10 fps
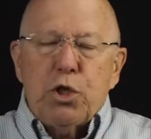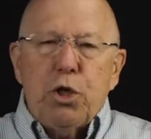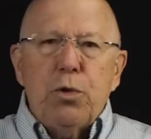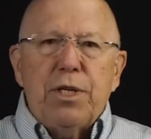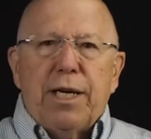
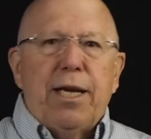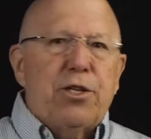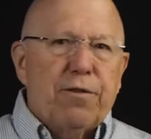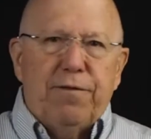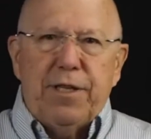choosing
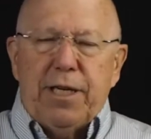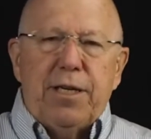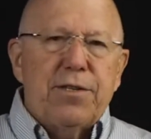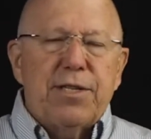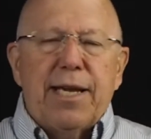each of
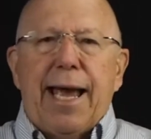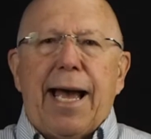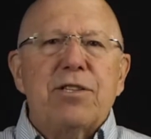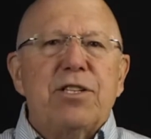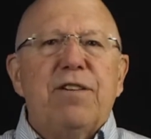these
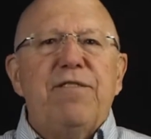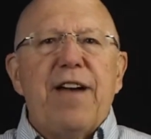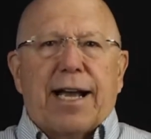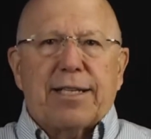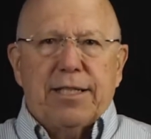has an
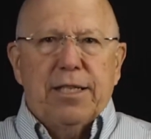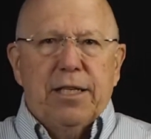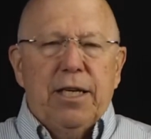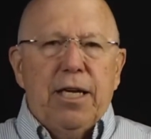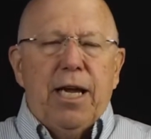effect,
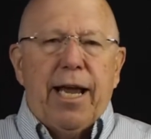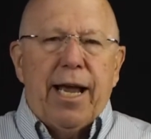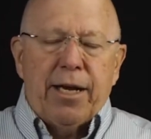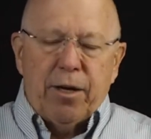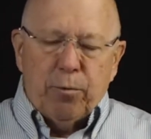
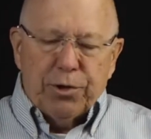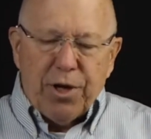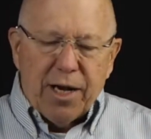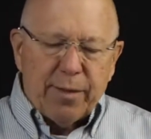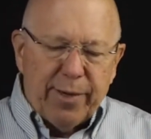and
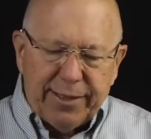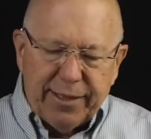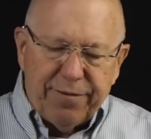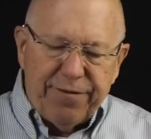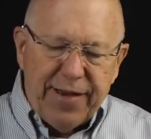we'll talk
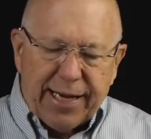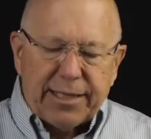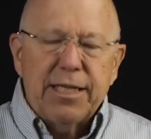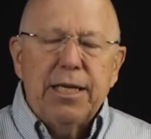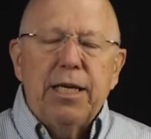about the
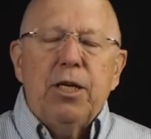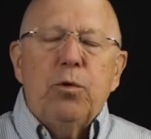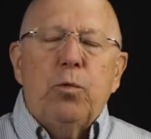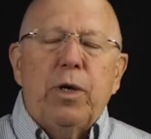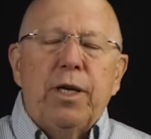effect
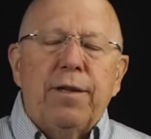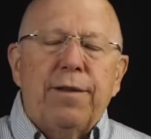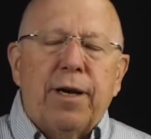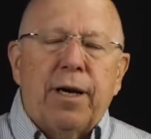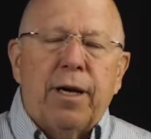
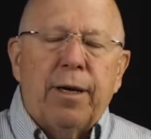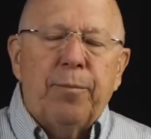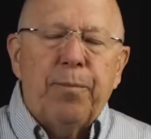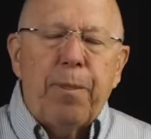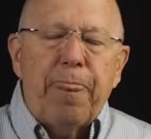with
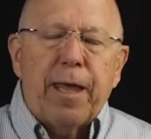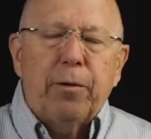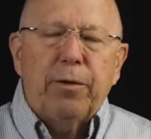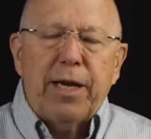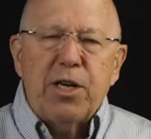
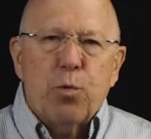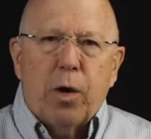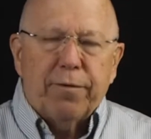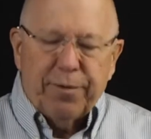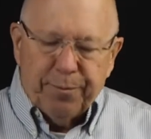
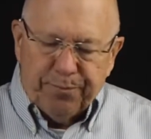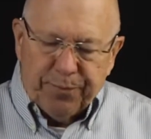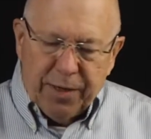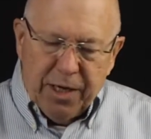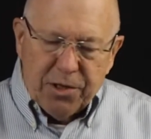each one of them.
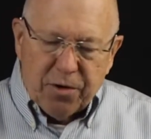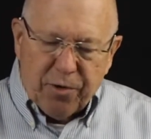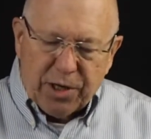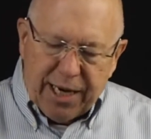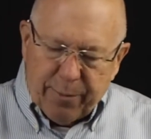
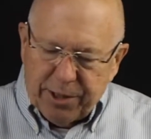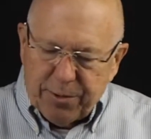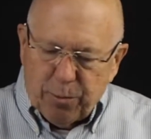So for example,